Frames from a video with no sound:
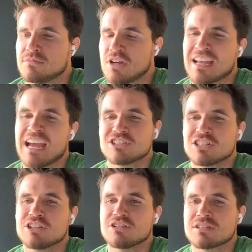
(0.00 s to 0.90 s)

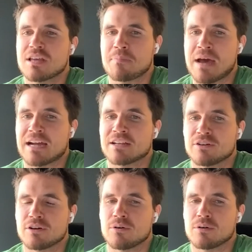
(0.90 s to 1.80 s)
occasionally you step back and
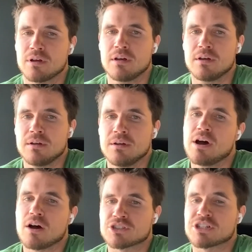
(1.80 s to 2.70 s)
you go,
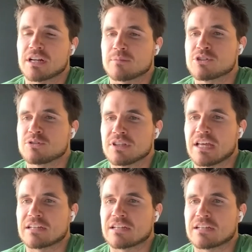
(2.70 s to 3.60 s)
"Oh shit, I'm shooting
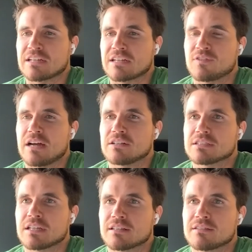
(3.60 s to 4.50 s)
the
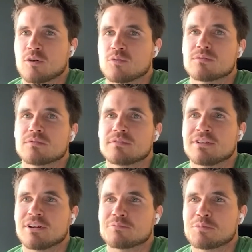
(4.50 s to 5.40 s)
X-Files." Like, don't, you
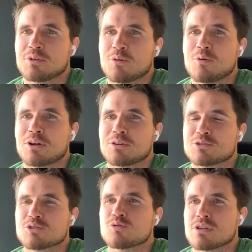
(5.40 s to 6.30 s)
know, you don't want to
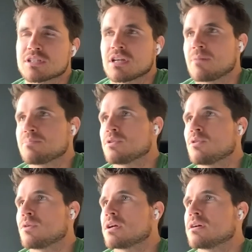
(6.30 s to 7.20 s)
screw this up. You don't
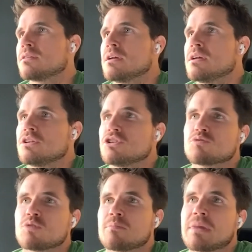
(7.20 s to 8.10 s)
want to, you just
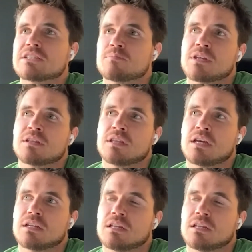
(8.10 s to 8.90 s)
want to make something that,